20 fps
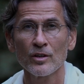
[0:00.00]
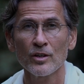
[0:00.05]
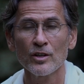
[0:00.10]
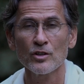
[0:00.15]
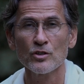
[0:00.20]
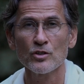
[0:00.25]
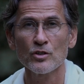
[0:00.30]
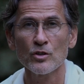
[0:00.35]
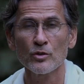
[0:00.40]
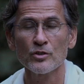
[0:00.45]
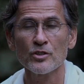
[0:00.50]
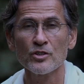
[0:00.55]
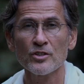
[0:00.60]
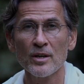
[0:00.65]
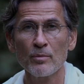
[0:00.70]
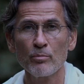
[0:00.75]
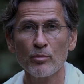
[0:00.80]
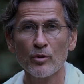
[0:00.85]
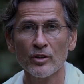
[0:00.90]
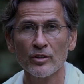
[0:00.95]
is not
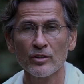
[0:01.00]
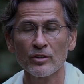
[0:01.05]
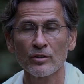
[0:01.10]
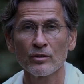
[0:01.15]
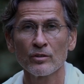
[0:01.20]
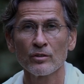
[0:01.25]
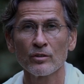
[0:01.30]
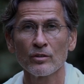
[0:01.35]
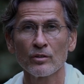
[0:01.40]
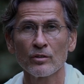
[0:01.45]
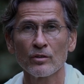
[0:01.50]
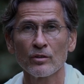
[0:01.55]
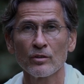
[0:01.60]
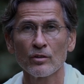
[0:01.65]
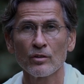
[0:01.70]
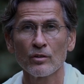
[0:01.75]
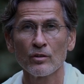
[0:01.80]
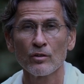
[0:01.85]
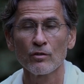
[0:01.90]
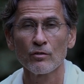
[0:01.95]
separate
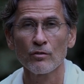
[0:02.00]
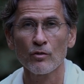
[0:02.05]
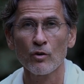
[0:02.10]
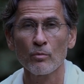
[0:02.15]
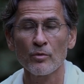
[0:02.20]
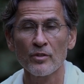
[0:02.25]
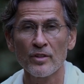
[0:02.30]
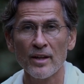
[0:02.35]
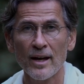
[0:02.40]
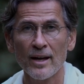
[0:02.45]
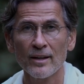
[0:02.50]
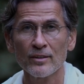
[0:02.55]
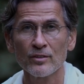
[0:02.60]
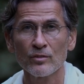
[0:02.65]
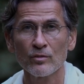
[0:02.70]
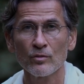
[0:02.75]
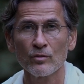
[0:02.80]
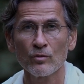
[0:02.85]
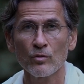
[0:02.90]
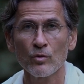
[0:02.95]
from that
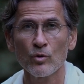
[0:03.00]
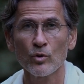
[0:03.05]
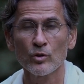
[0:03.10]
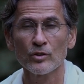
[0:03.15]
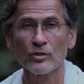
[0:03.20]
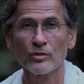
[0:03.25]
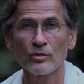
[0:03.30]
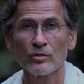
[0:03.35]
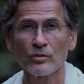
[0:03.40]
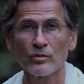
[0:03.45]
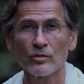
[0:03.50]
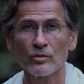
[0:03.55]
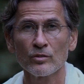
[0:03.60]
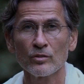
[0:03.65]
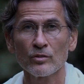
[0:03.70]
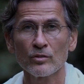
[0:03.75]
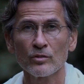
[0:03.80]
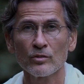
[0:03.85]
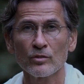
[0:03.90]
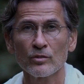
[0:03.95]
what
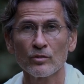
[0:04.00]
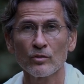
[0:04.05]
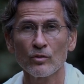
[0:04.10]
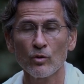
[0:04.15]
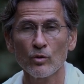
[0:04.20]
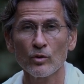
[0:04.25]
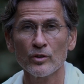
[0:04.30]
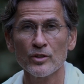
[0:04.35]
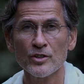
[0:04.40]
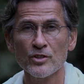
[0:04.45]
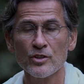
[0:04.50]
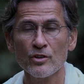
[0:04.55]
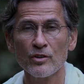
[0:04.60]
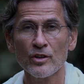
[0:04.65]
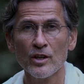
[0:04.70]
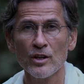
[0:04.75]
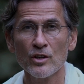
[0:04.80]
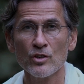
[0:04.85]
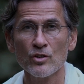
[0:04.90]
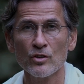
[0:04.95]
all this
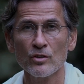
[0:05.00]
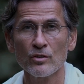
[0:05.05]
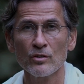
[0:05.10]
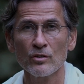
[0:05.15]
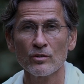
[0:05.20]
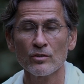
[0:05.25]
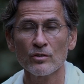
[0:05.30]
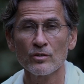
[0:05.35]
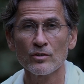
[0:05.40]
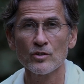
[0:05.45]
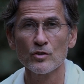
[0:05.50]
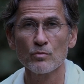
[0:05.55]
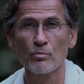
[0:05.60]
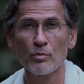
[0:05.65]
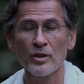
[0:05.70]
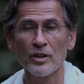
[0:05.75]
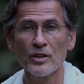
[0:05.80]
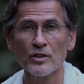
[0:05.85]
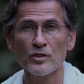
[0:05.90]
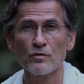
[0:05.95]
creation
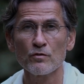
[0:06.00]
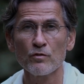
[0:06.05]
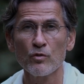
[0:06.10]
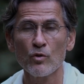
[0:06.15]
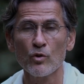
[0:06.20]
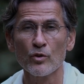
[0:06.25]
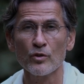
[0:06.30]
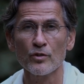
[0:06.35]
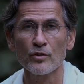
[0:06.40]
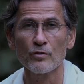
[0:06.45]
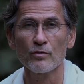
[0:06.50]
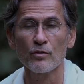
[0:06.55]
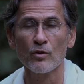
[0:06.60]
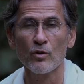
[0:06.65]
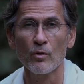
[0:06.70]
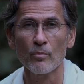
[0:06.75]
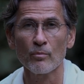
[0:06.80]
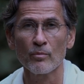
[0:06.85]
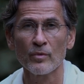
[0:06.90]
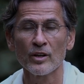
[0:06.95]
springs forth
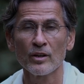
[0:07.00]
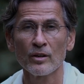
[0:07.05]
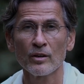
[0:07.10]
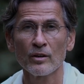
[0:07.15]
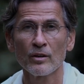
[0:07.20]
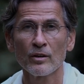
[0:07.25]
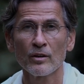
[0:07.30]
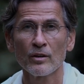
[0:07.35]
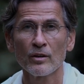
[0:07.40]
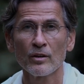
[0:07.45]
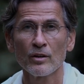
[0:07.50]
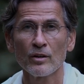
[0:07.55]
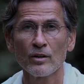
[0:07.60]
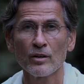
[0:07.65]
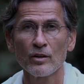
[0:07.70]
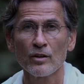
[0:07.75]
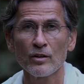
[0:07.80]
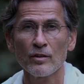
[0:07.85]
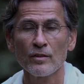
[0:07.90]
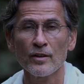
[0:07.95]
from.
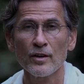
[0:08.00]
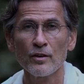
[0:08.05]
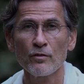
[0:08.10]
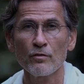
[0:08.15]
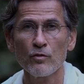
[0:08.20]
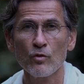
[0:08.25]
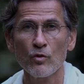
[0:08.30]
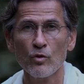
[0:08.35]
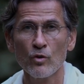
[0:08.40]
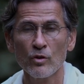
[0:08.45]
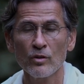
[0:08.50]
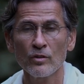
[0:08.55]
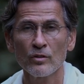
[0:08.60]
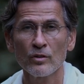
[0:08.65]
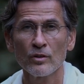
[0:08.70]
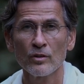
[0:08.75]
Therefore,